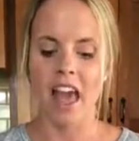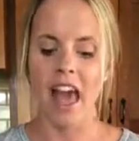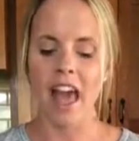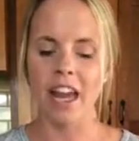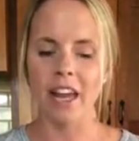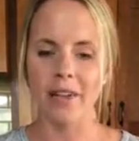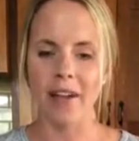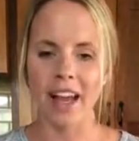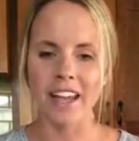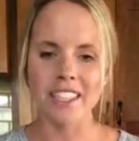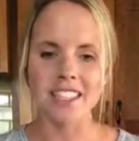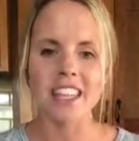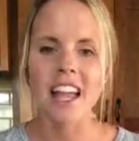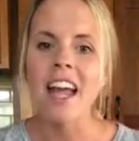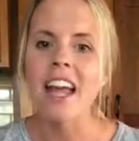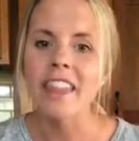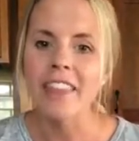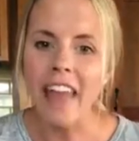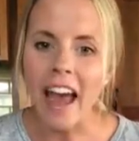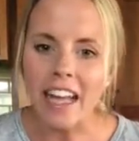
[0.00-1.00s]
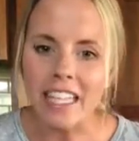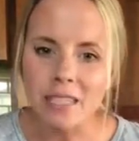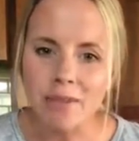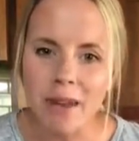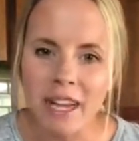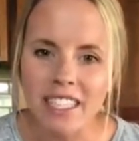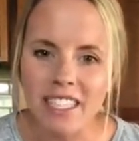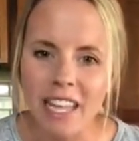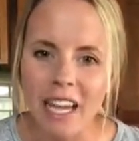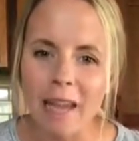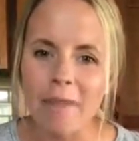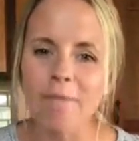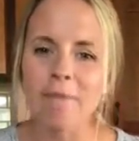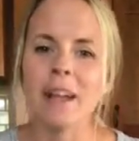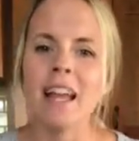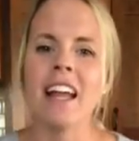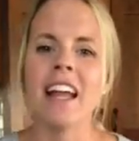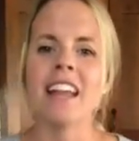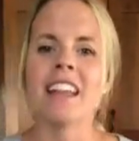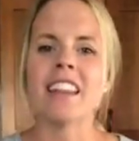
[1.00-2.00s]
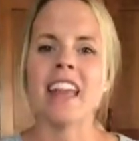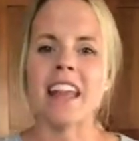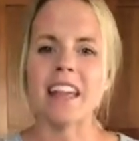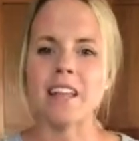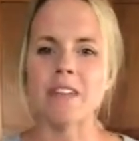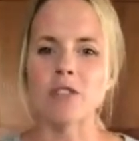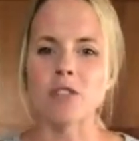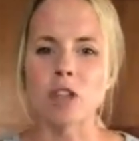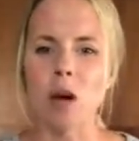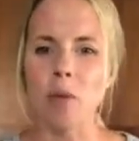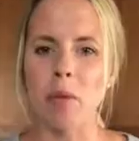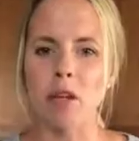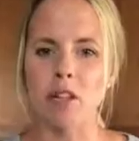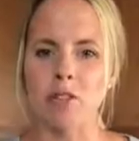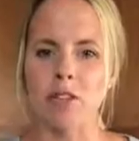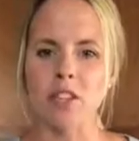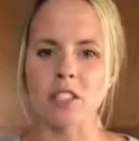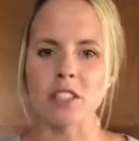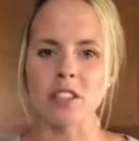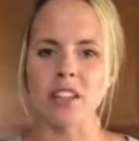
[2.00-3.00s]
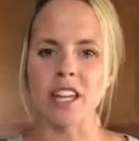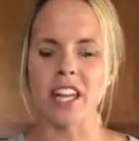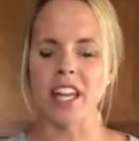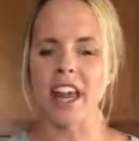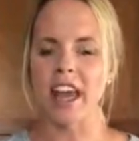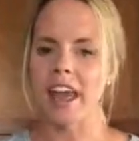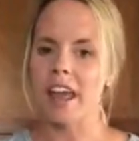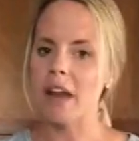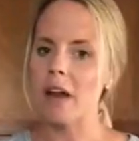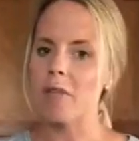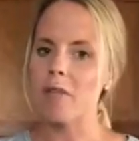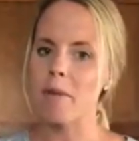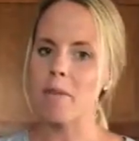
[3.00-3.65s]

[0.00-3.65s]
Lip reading: Anyways, that's my tip. Thank you so much for tuning in.